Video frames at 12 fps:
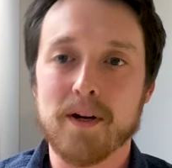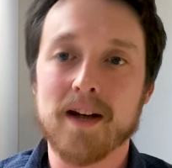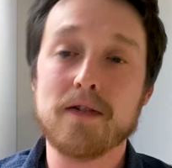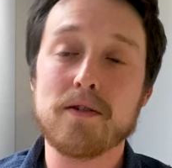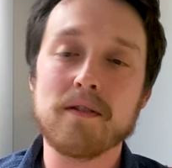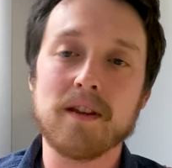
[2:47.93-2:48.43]
I
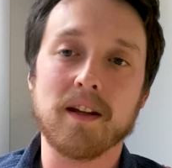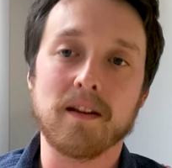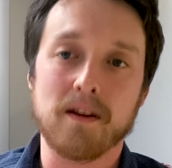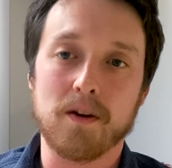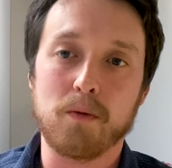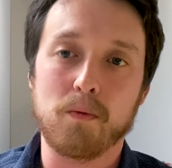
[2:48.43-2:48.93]
do
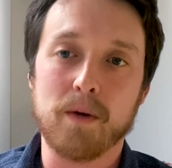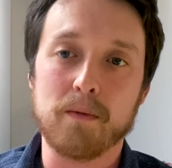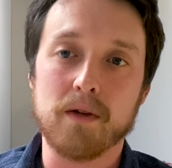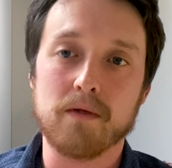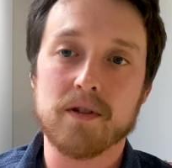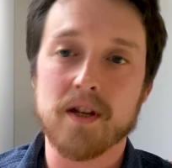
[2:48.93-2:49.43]
think that when
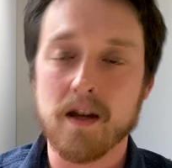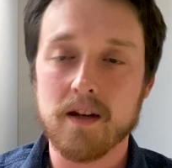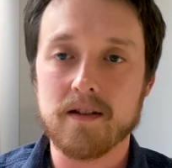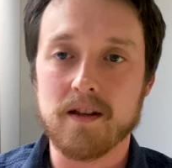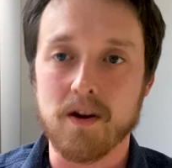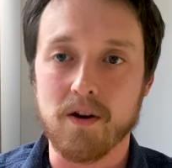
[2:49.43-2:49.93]
we
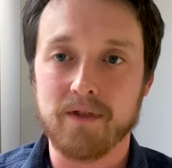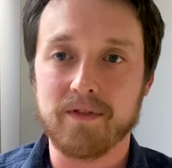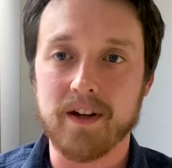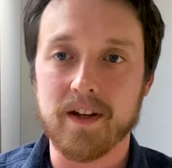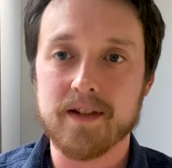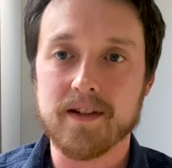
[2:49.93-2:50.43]
return to the
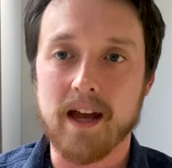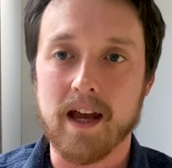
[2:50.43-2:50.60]
office